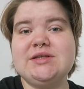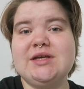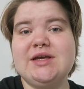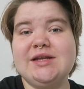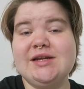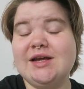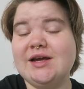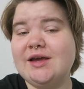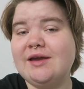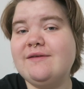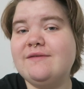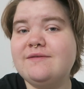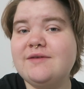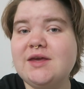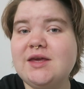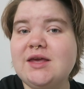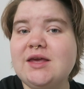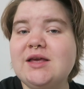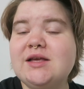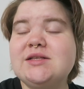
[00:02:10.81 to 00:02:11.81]
an
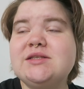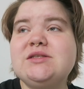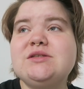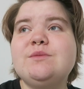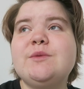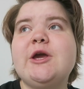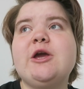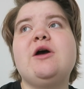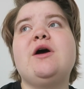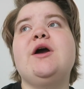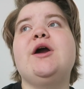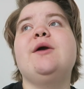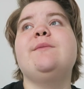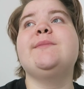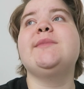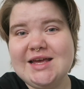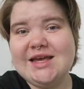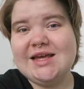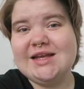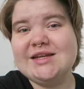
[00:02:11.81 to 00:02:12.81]
IV into my arm
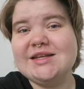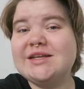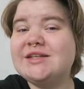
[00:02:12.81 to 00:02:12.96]
and